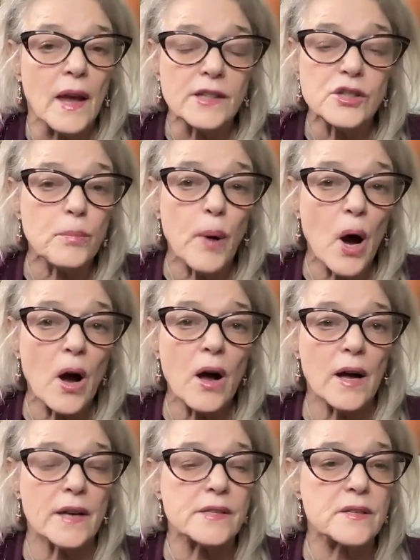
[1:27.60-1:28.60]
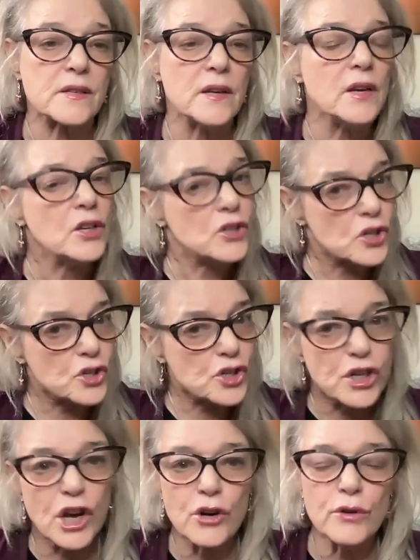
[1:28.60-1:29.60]
and to pause, to
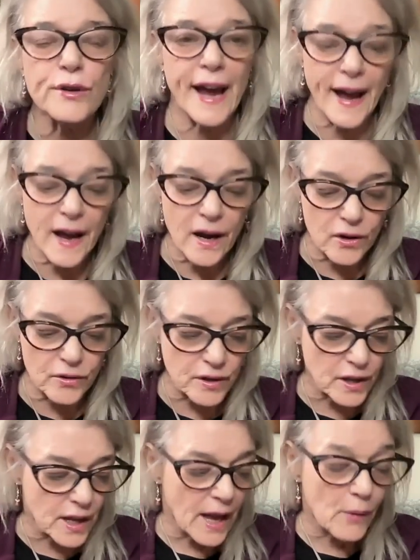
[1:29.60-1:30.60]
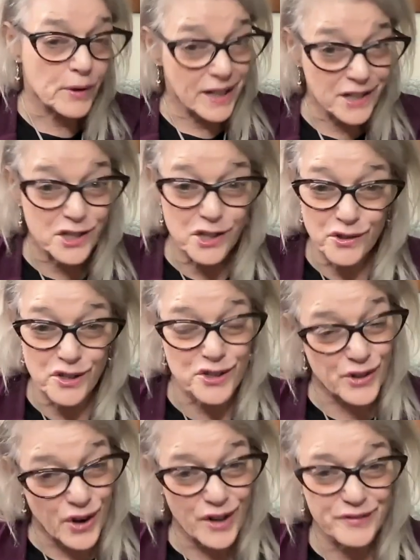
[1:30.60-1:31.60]
slow down. We need to do
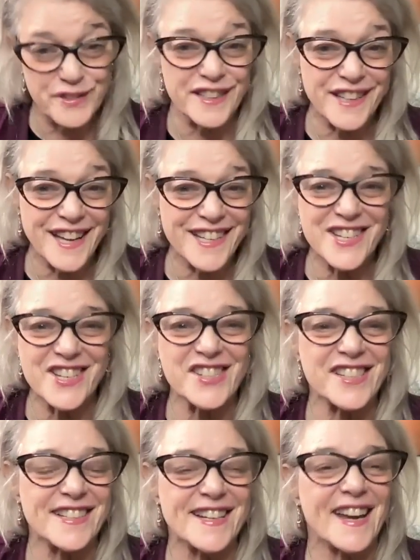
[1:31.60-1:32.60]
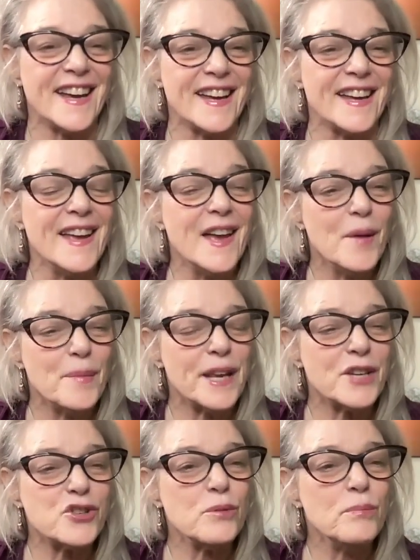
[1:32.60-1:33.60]
this often, not just today, but
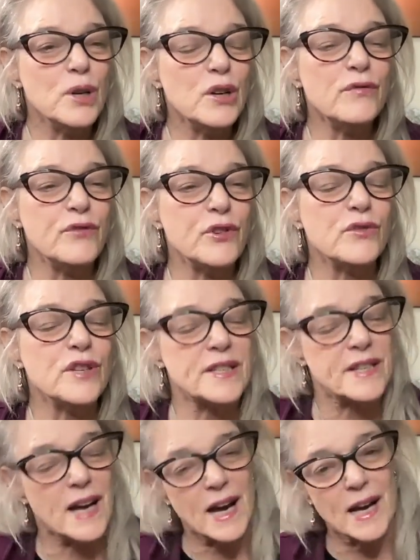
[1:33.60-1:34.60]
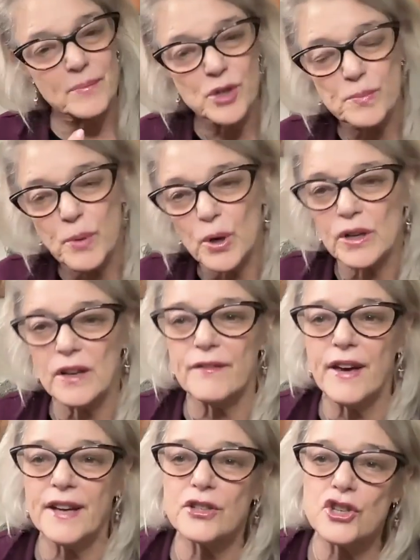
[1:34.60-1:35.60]
as you move through this time, this portal of
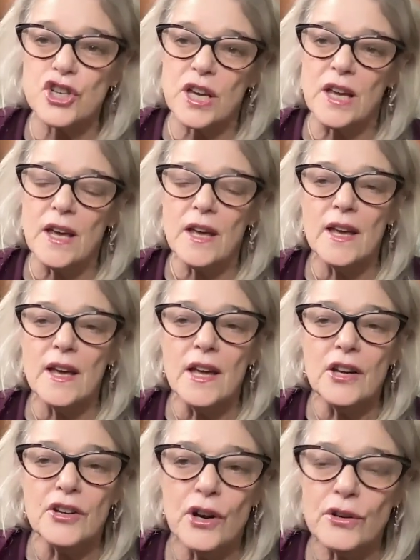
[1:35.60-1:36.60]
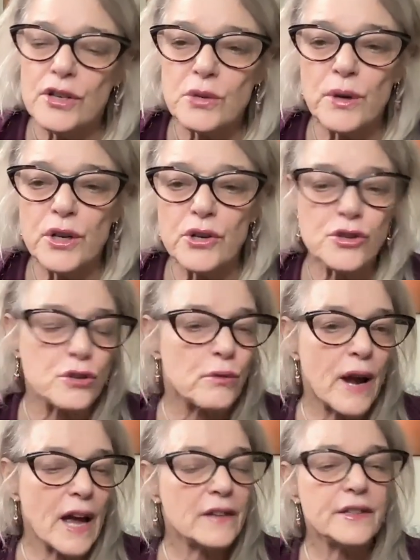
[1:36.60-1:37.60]
energy, notice what you're
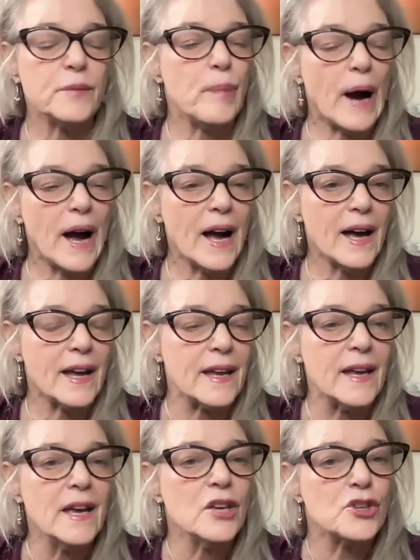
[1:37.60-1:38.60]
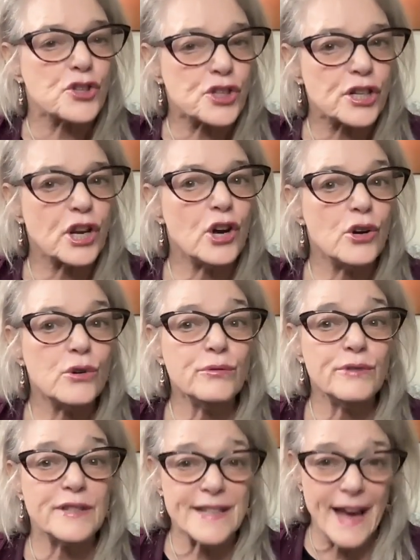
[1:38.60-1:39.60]
surrounded by. Slow
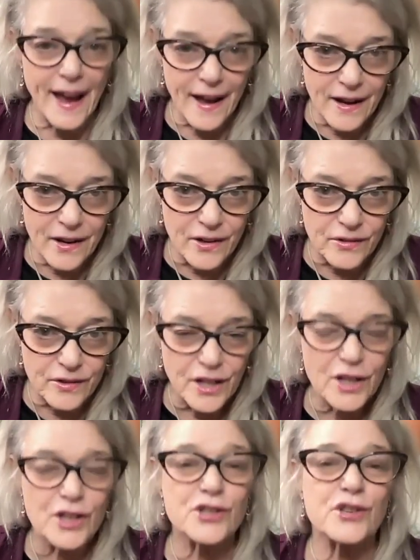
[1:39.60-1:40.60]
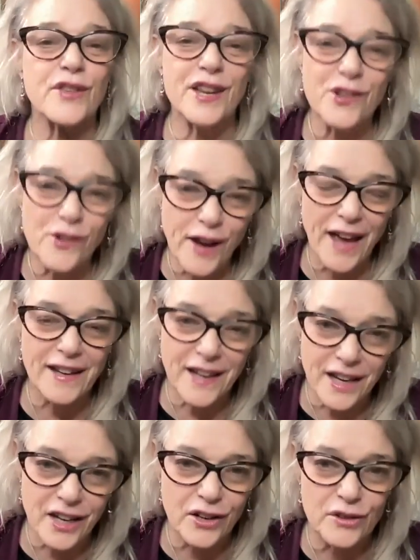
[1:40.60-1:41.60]
down so that you can
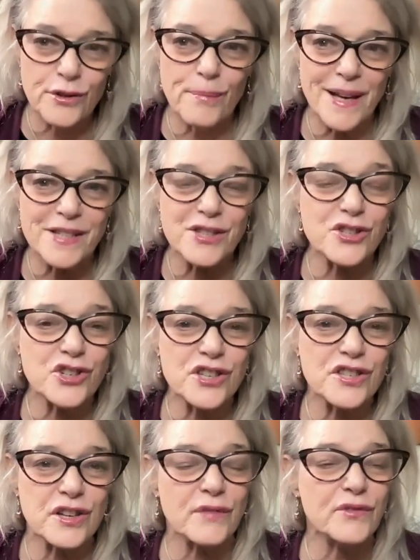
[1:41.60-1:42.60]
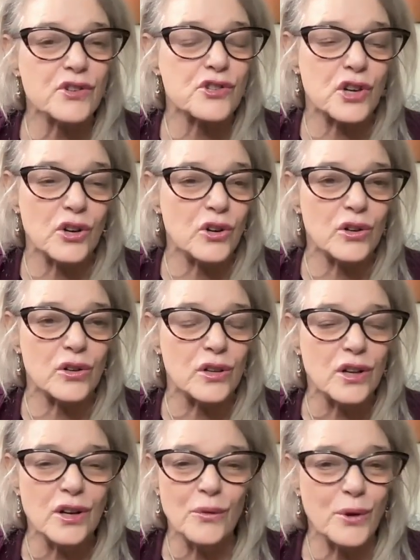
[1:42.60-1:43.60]
hear the messages of your soul.
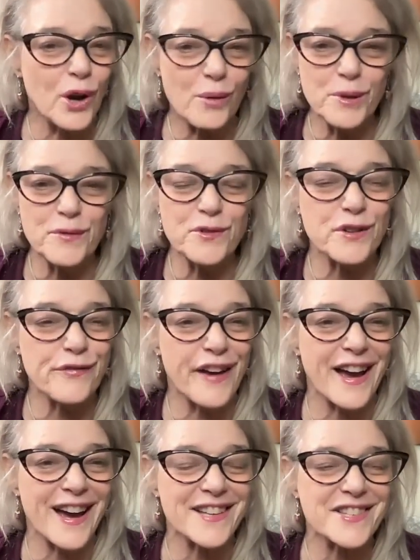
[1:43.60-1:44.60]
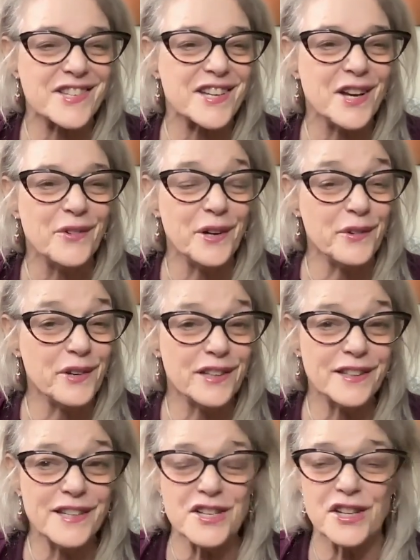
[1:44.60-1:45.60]
We all move too fast. We
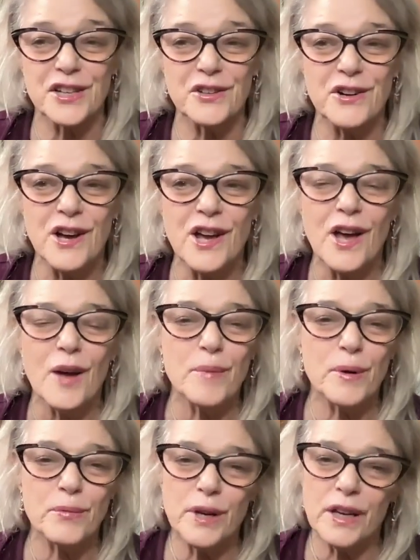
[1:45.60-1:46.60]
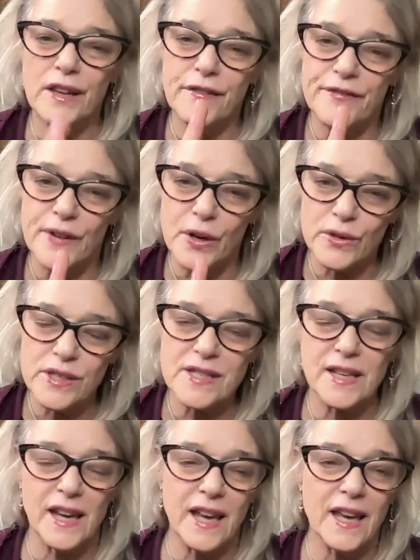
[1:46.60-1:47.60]
really do. But really
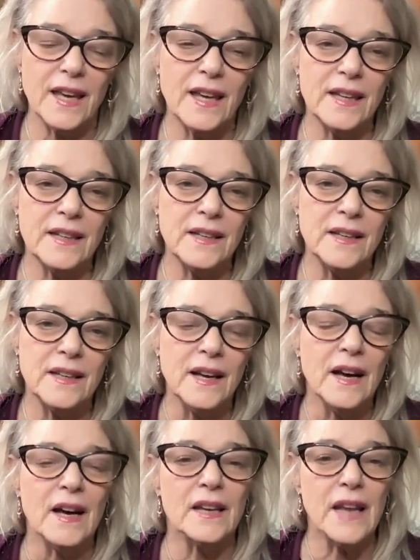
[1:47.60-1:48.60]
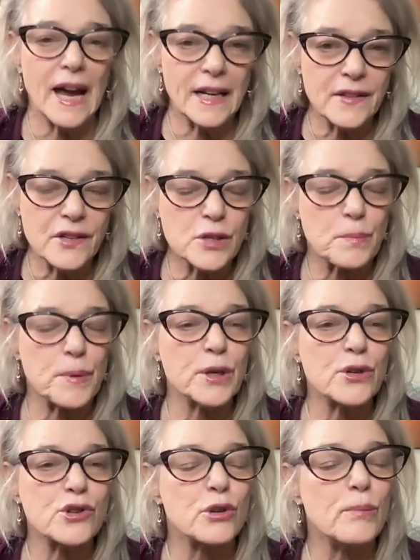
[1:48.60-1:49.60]
focusing in, aligning the
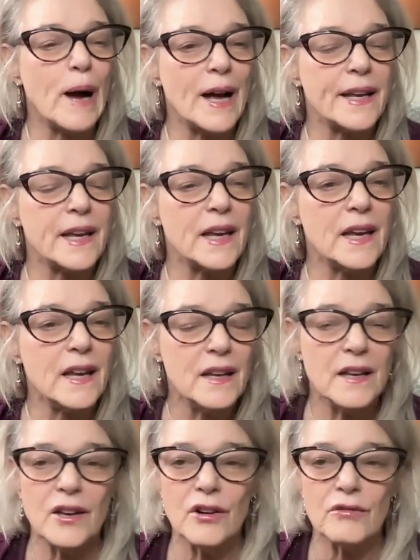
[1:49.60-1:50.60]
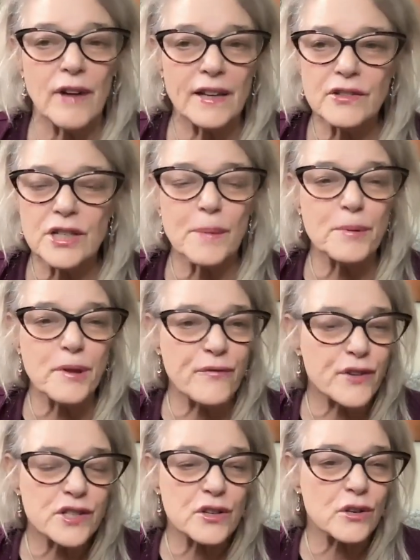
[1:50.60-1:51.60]
spiritual body, right on top of the
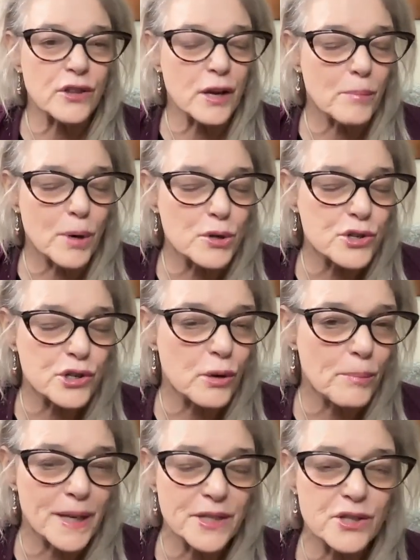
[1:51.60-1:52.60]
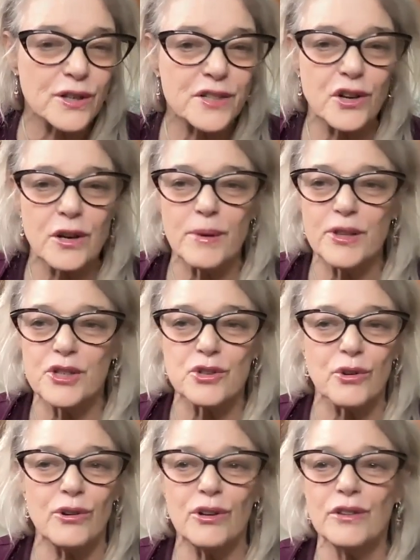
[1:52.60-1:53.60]
physical, the emotional, mental, I talk about this
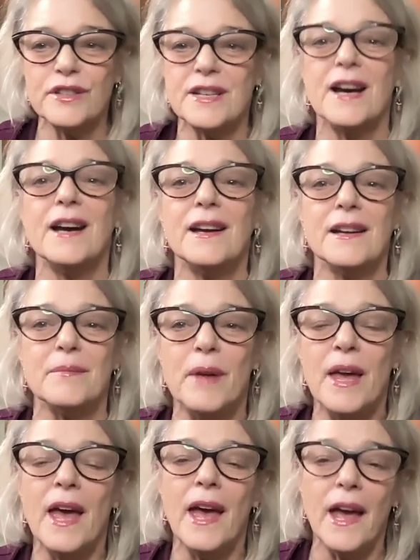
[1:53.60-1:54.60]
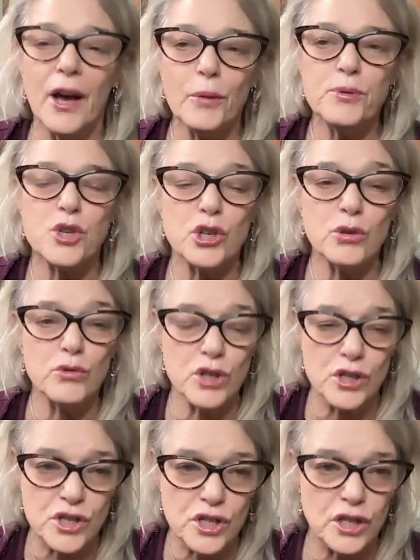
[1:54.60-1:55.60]
all the time, helps you
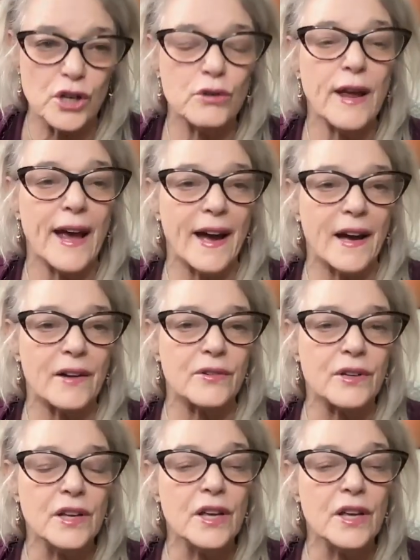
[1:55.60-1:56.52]
to slow down